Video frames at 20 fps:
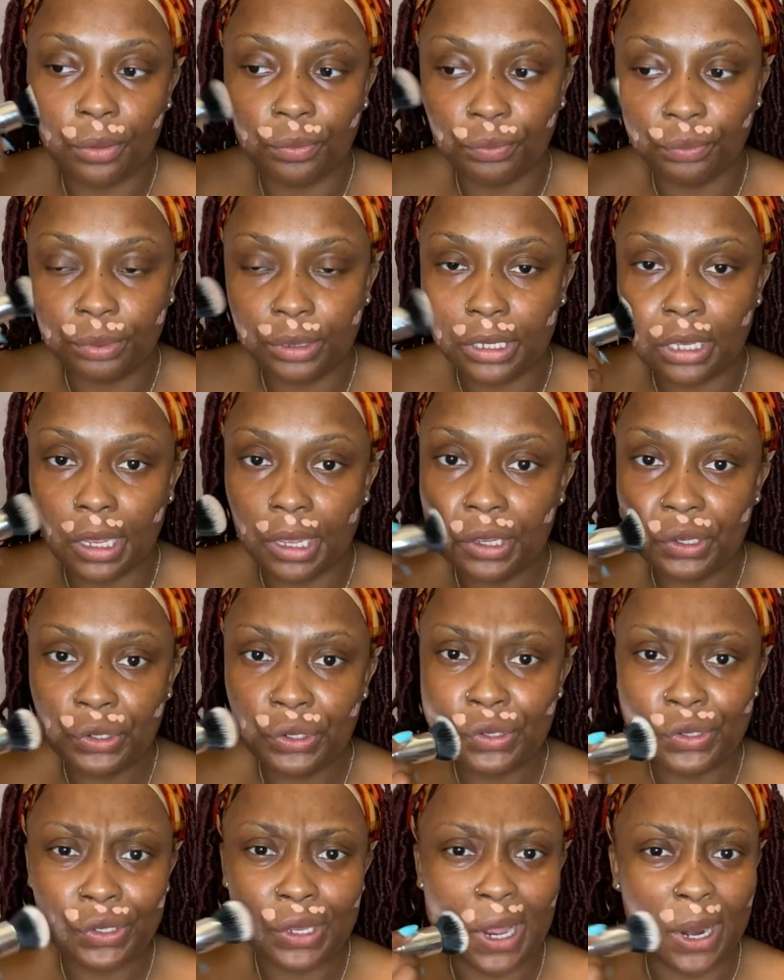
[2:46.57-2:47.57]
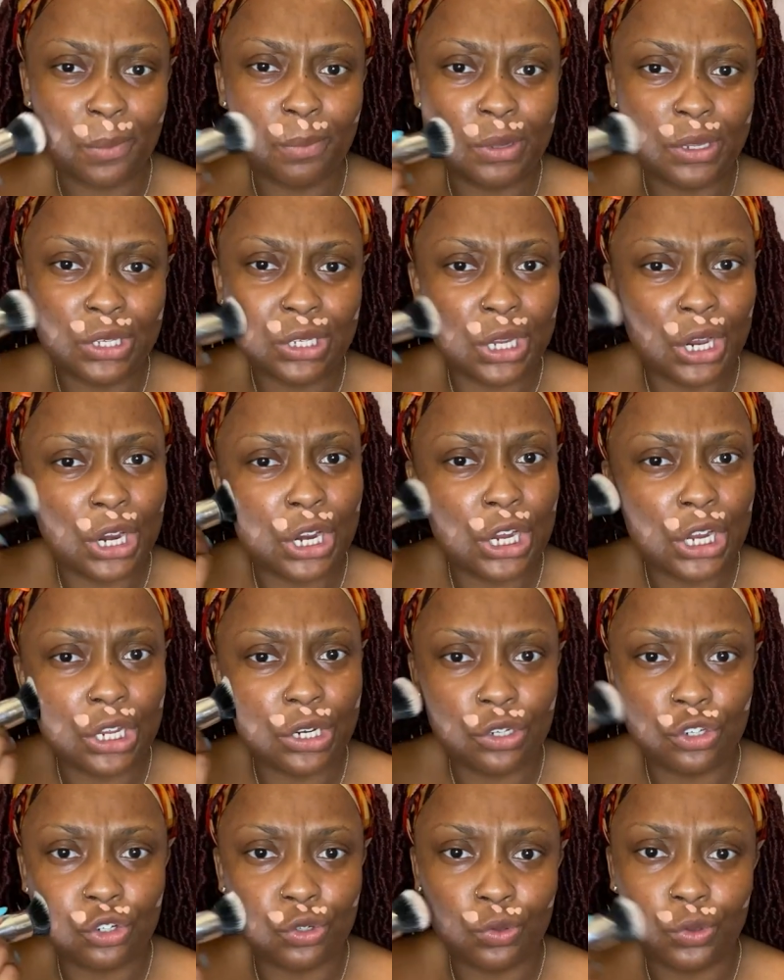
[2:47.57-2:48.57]
because I miscarried
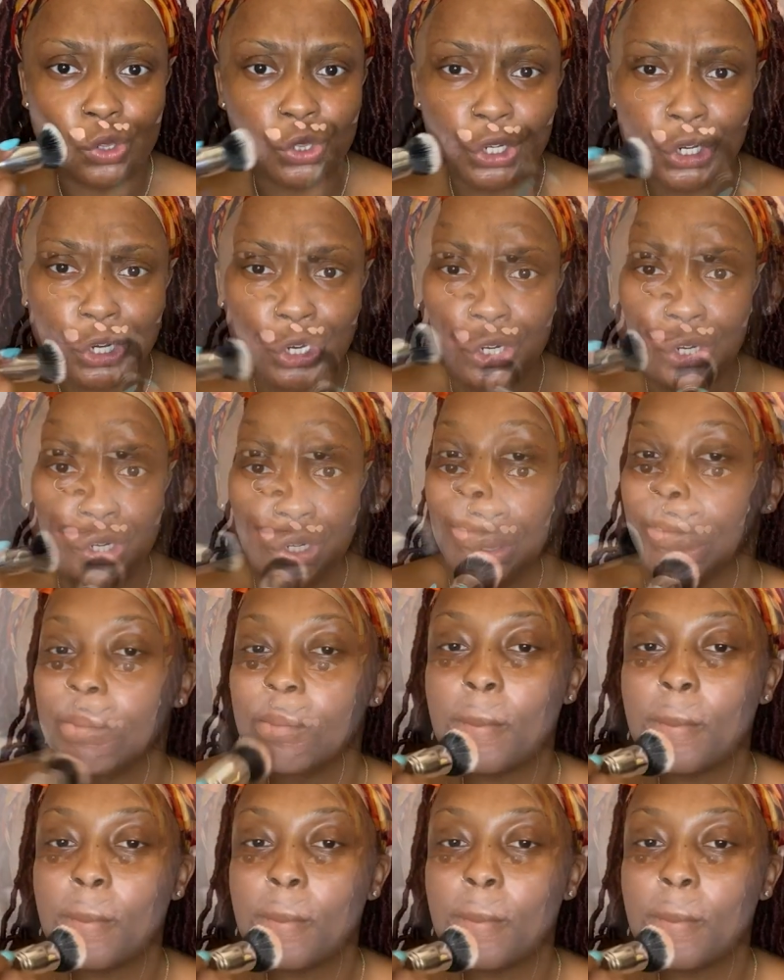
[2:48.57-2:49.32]
June 3rd.